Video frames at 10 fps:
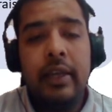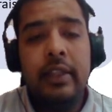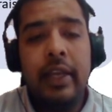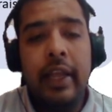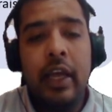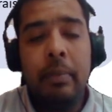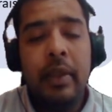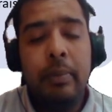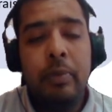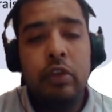and in the
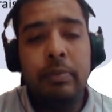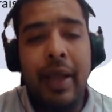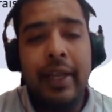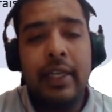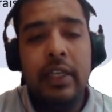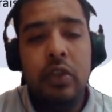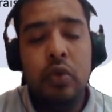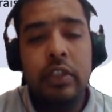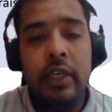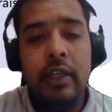IRB approach, bank can
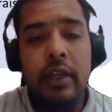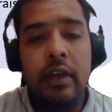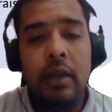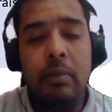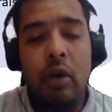use internal